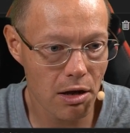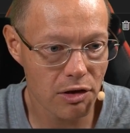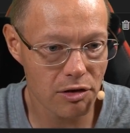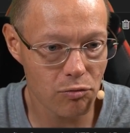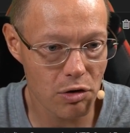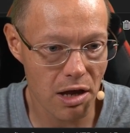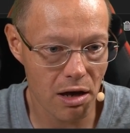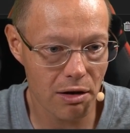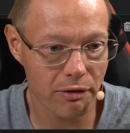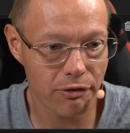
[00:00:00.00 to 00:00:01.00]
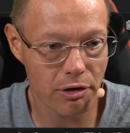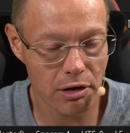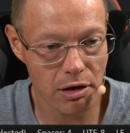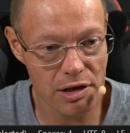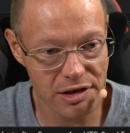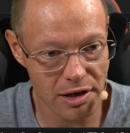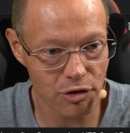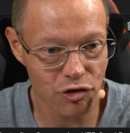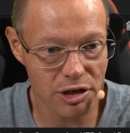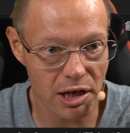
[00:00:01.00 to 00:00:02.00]
So we have
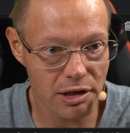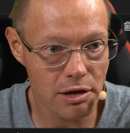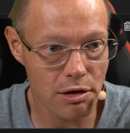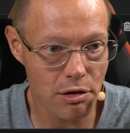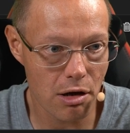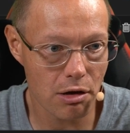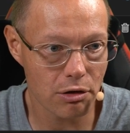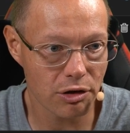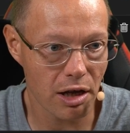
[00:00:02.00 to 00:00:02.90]
instantiated now